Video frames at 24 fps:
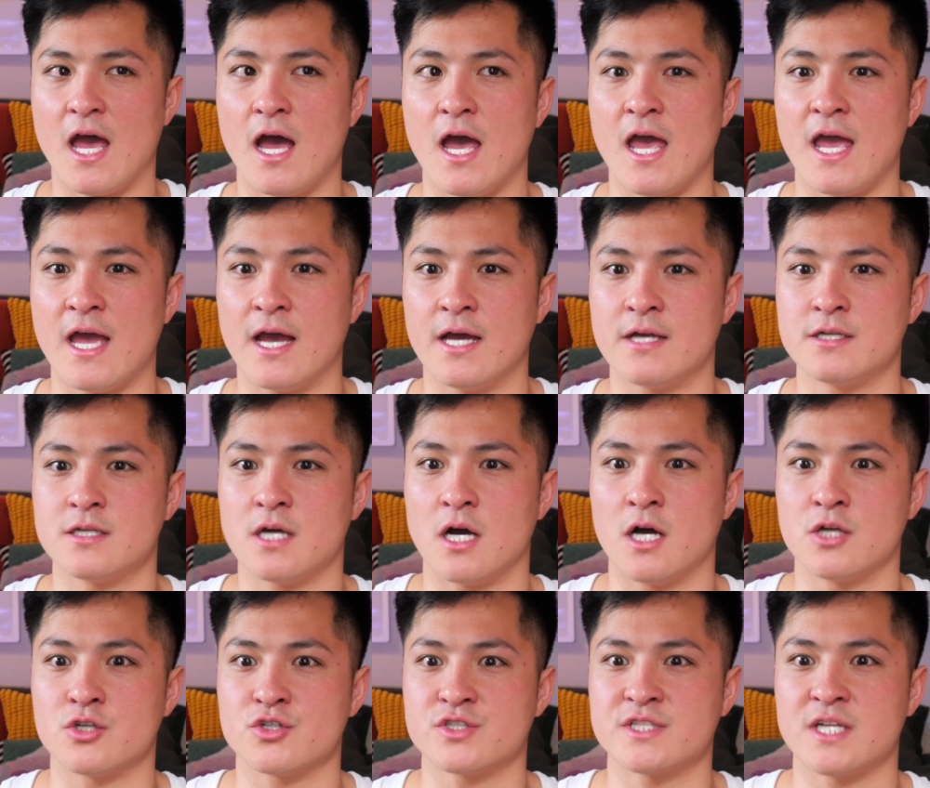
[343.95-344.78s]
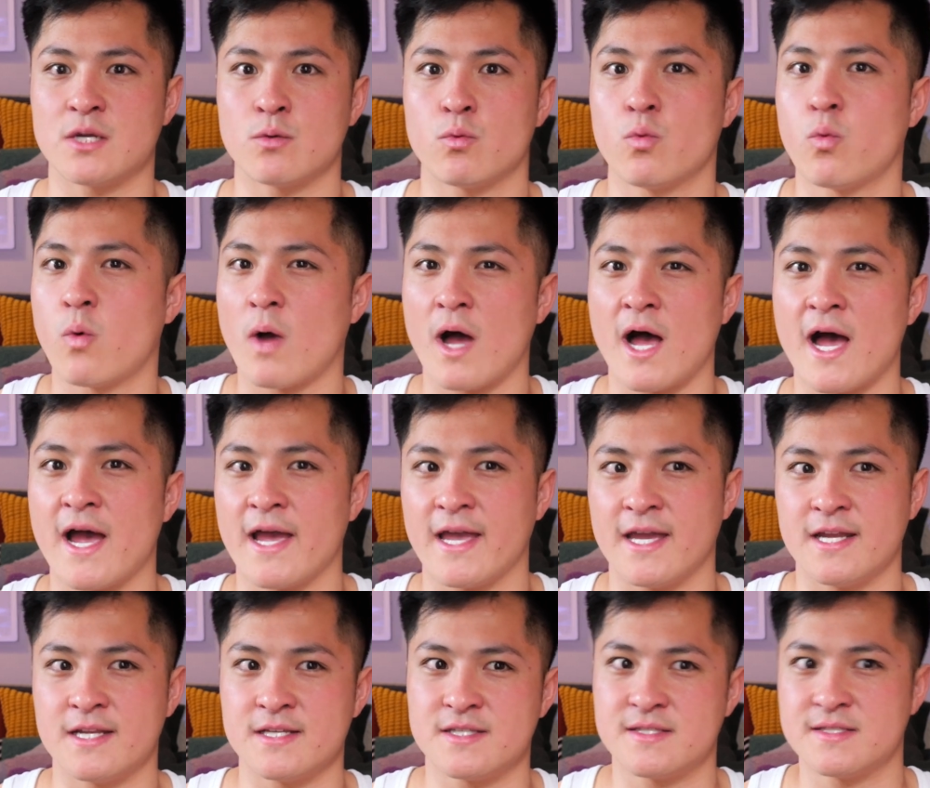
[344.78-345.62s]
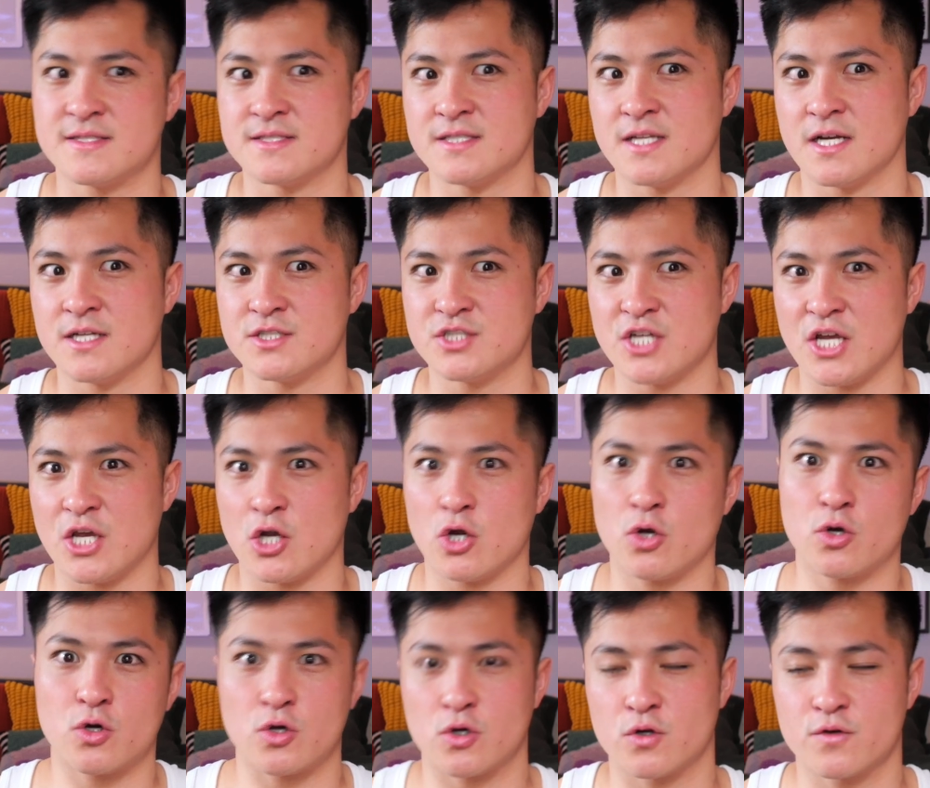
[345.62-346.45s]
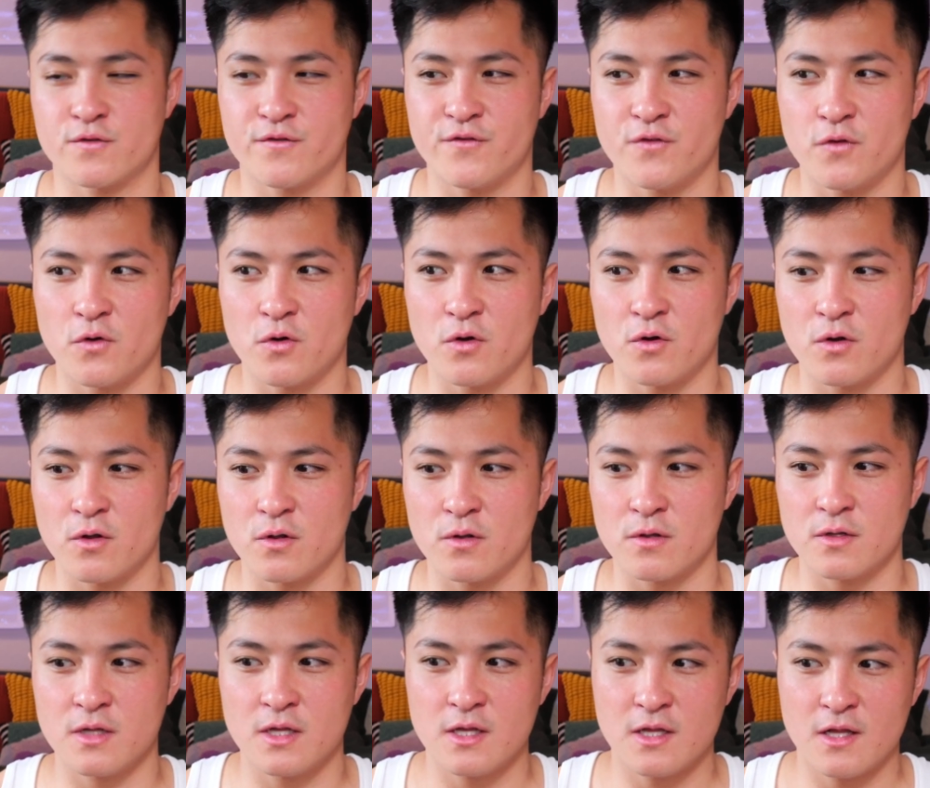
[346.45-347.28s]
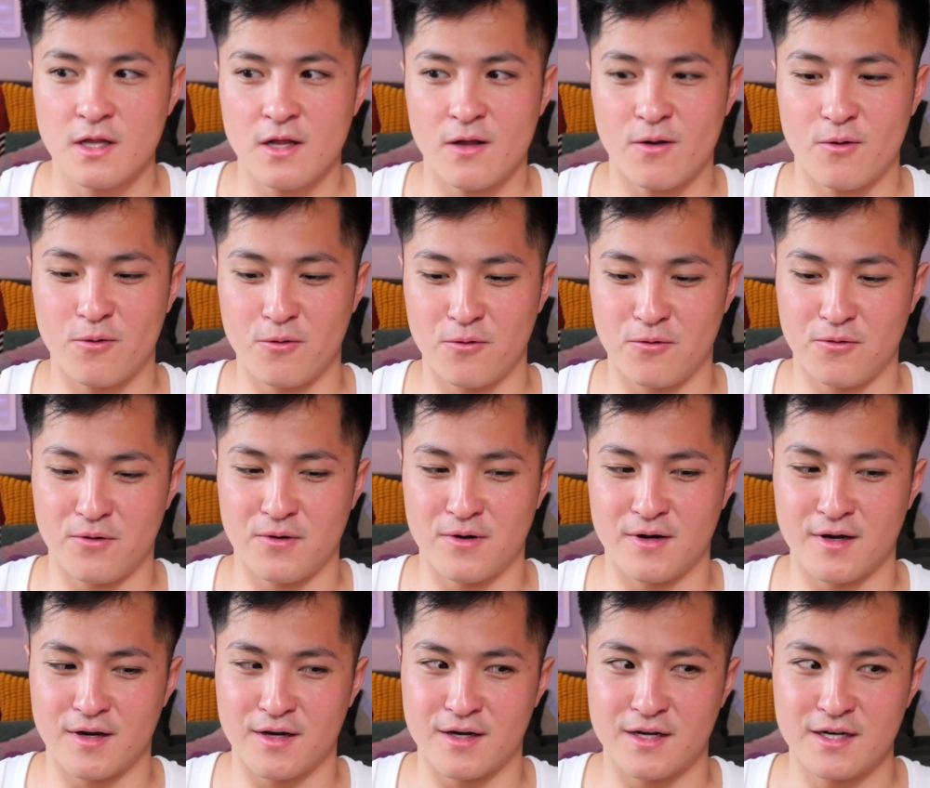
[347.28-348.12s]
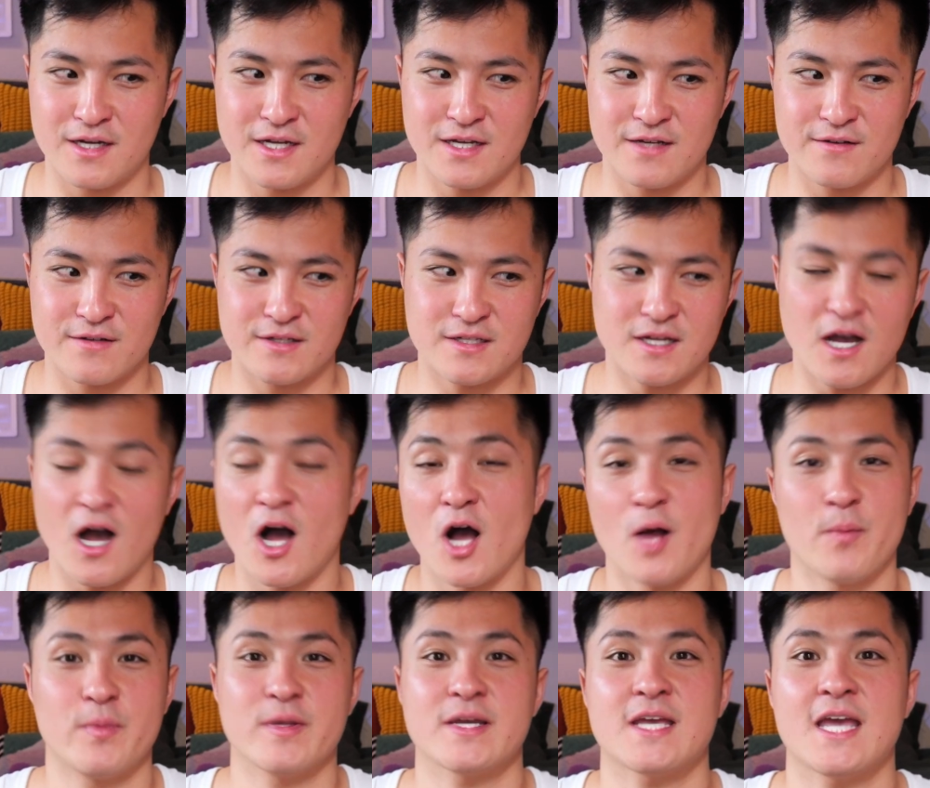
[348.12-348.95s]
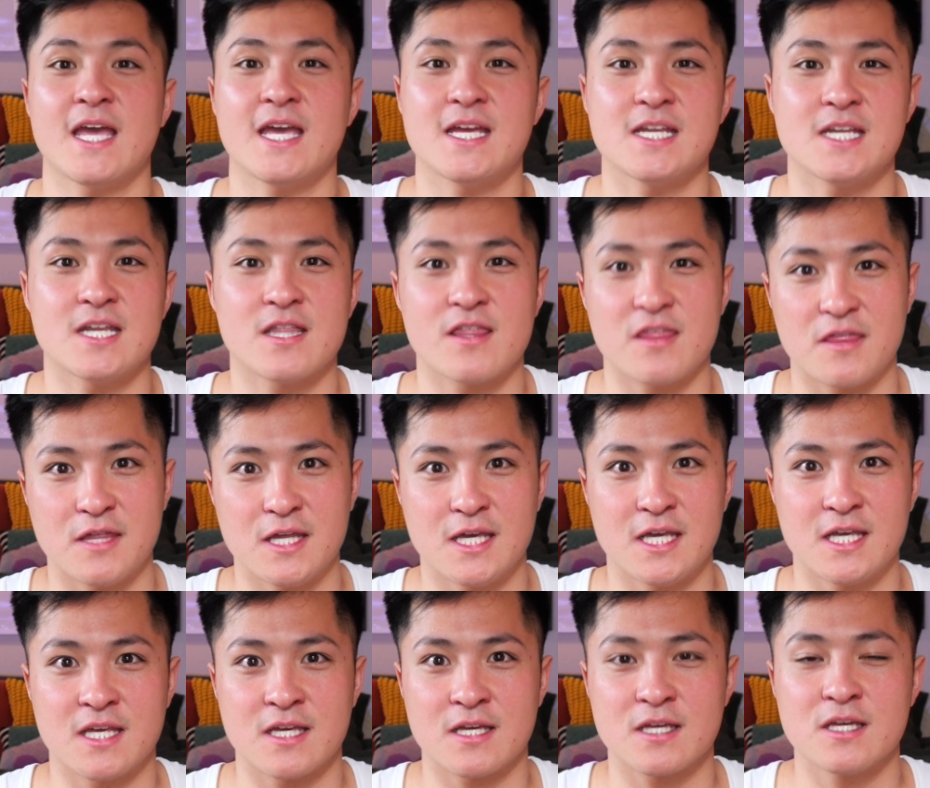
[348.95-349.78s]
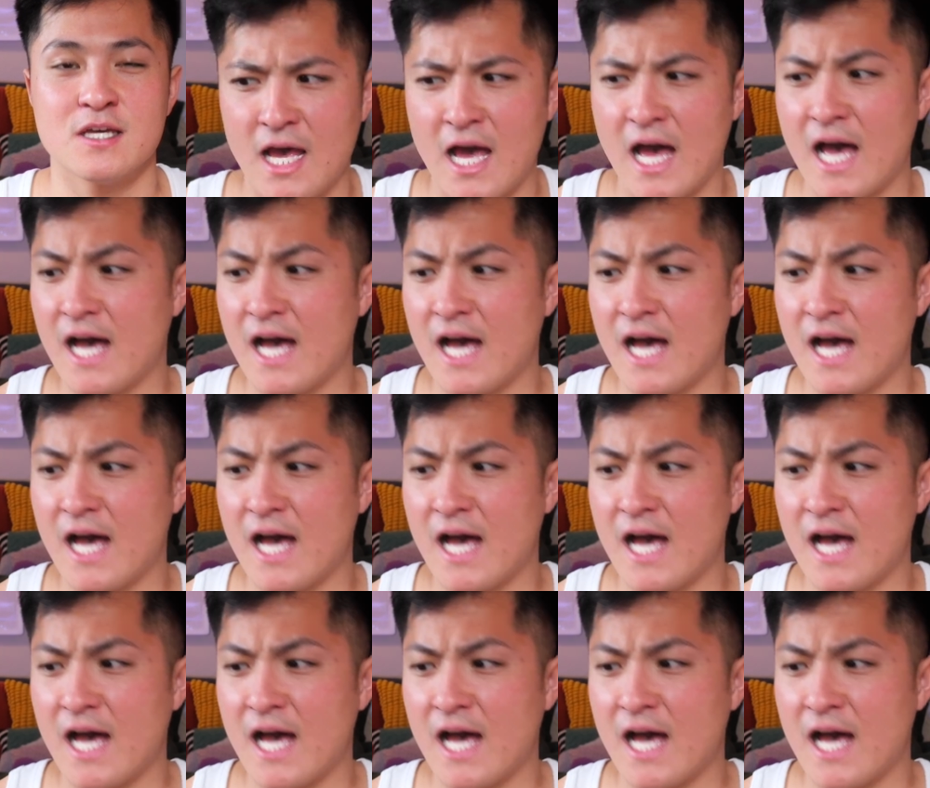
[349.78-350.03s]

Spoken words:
and understand why it is such a hurtful or complicated thing.